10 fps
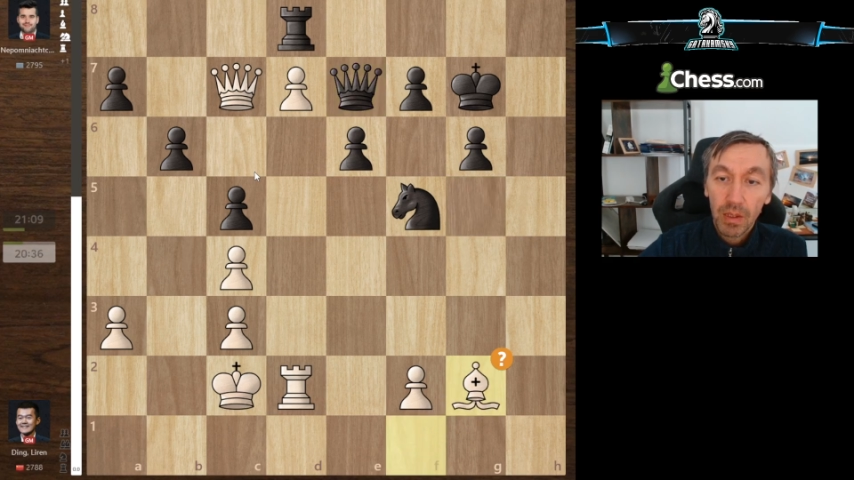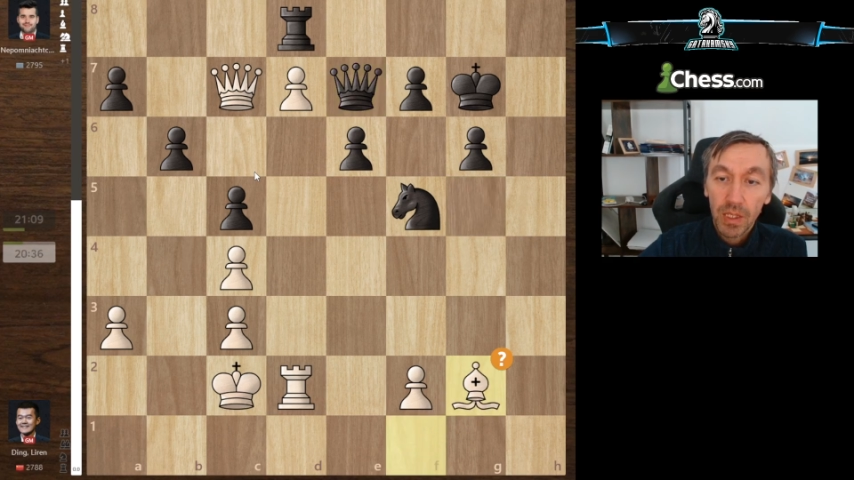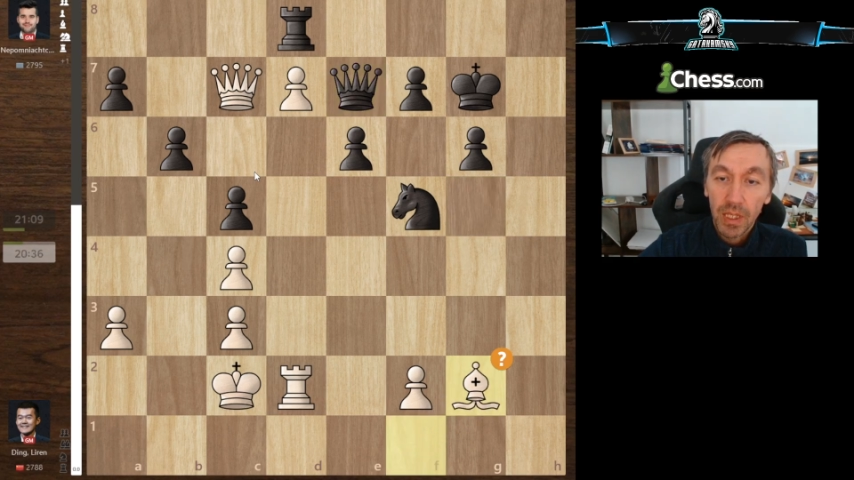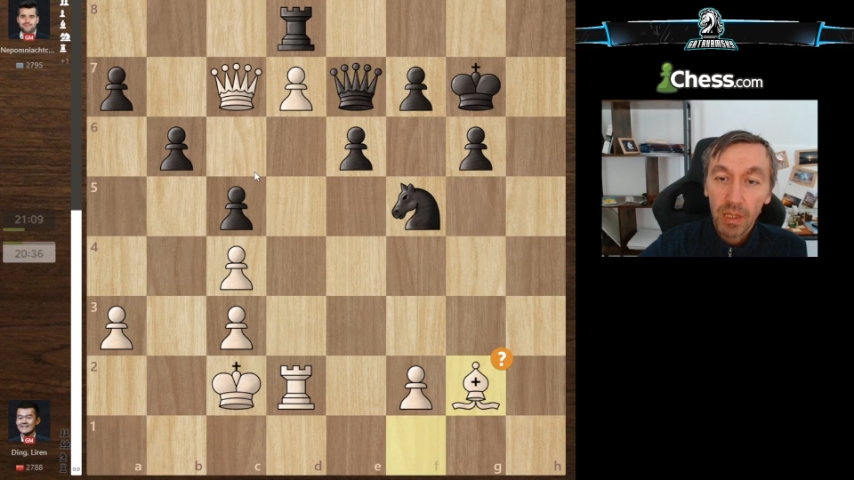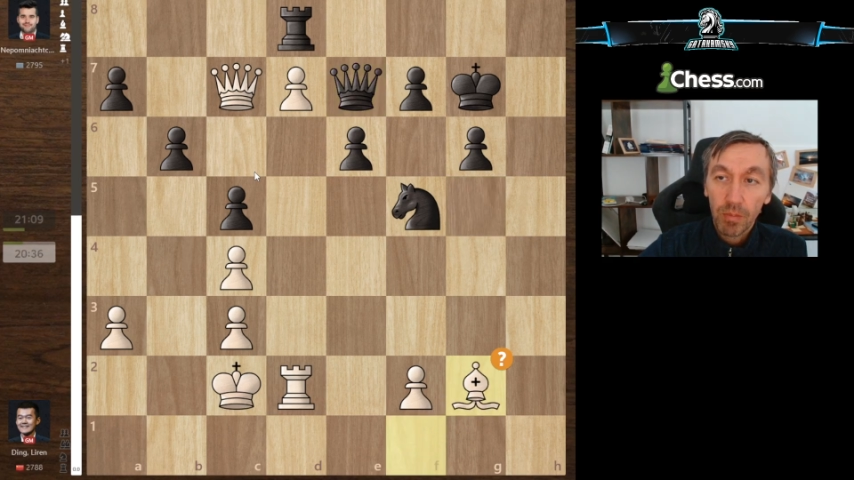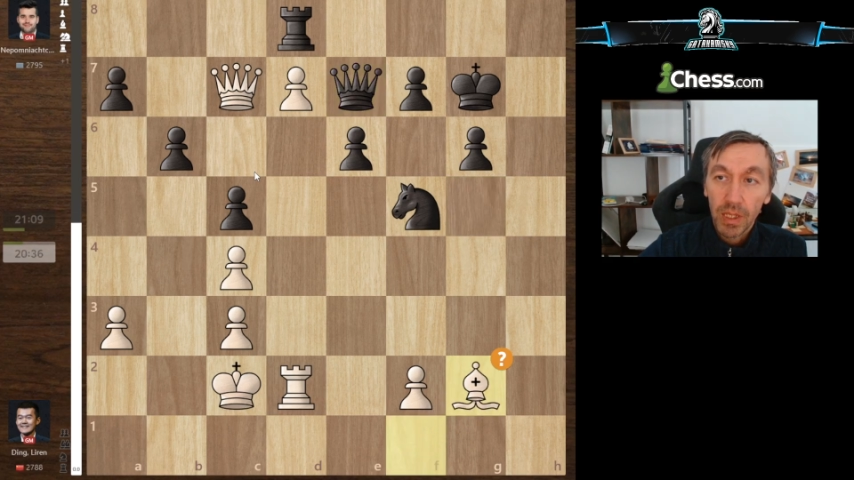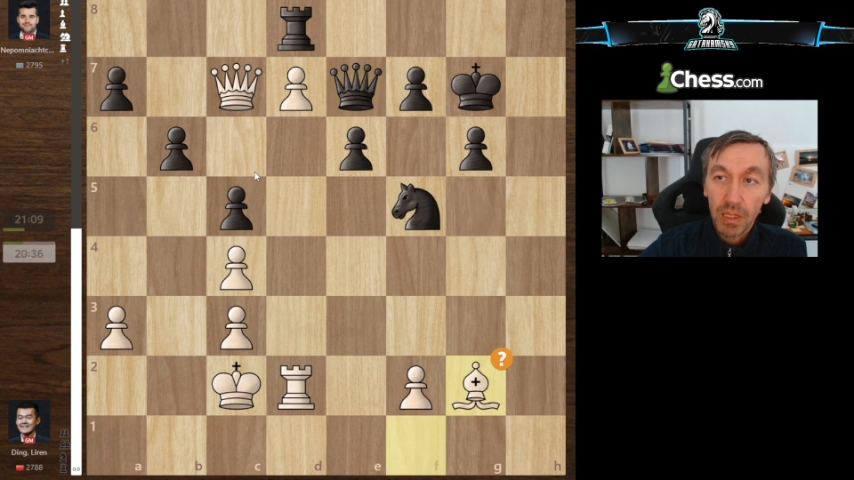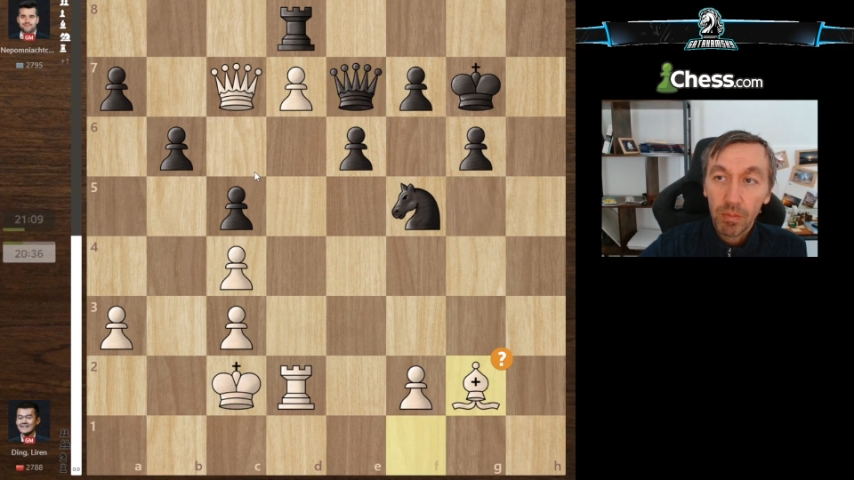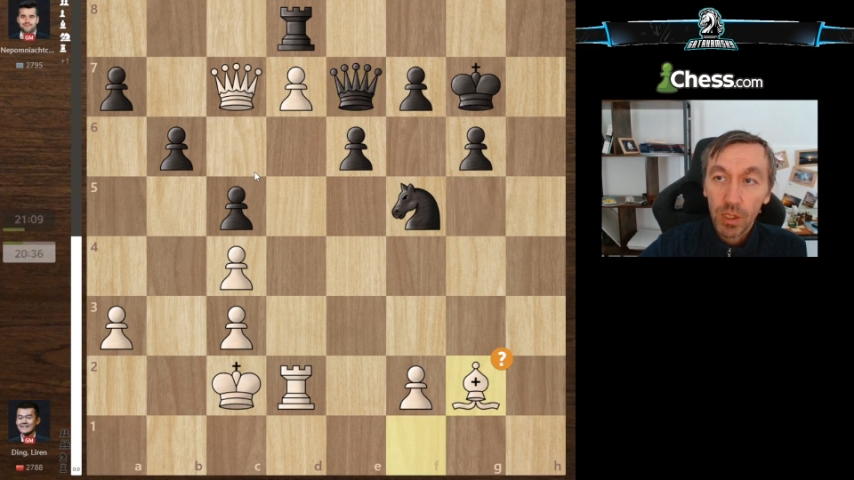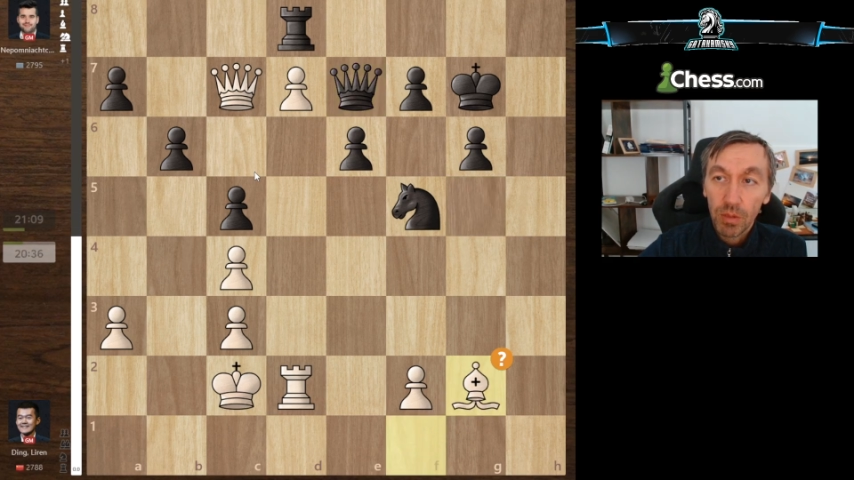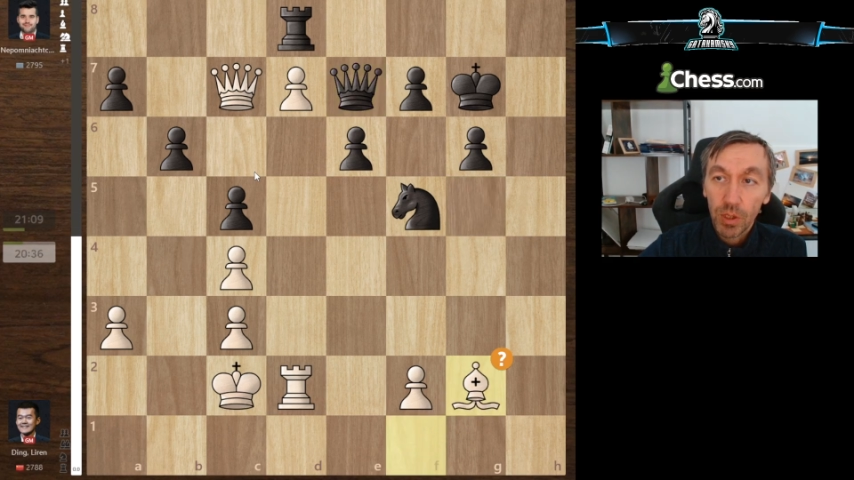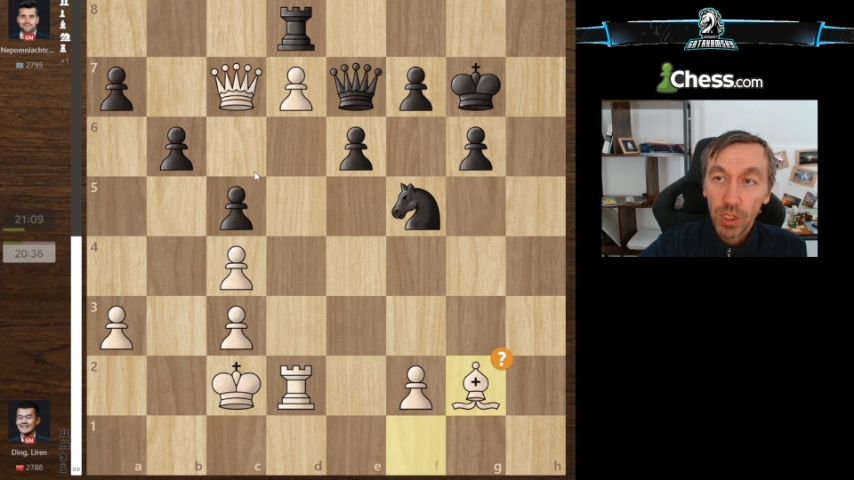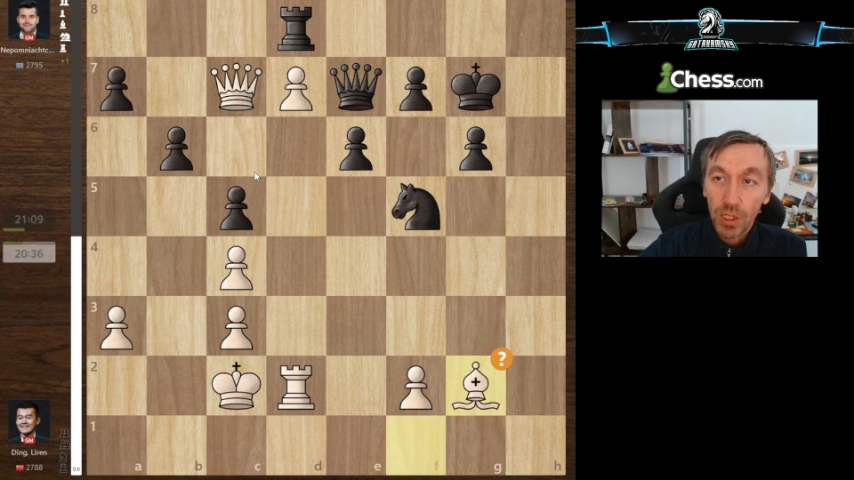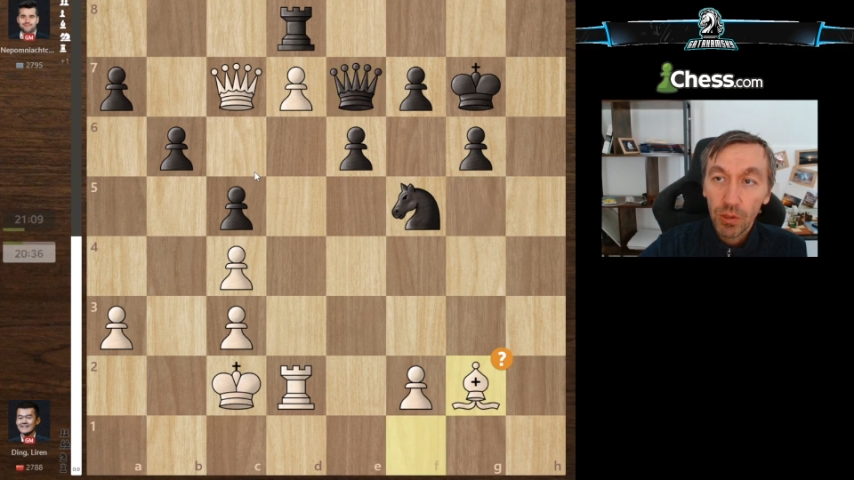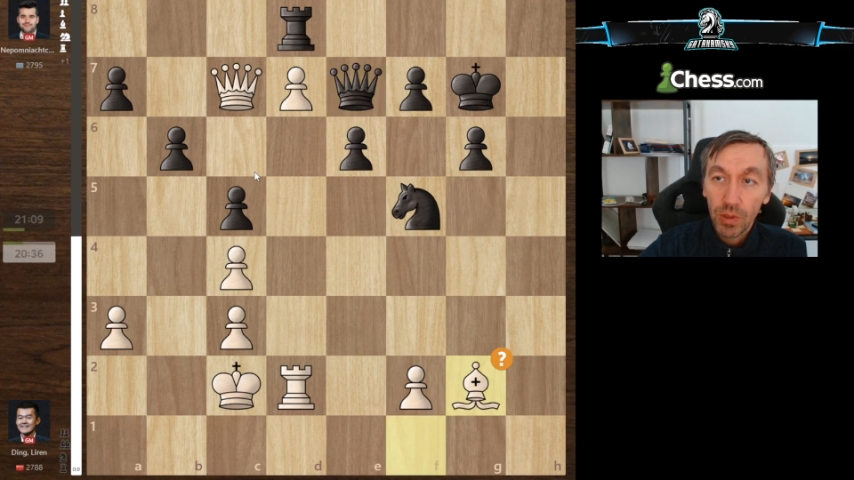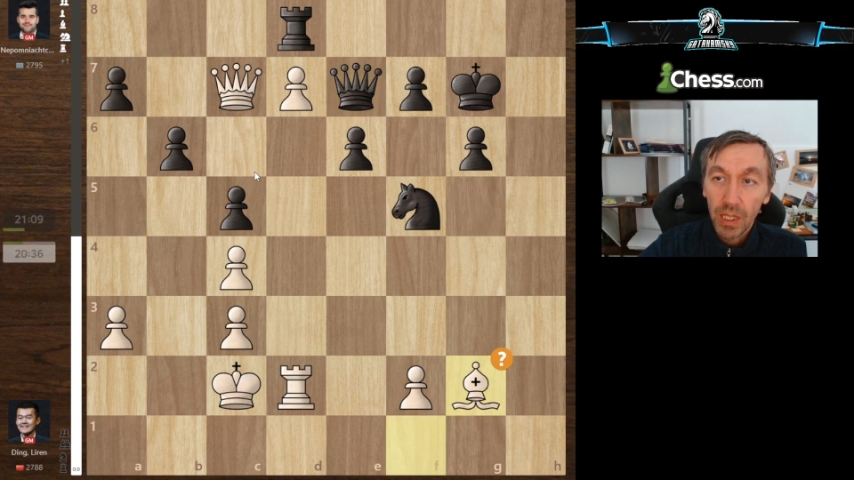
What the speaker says: Ding plays bishop g2,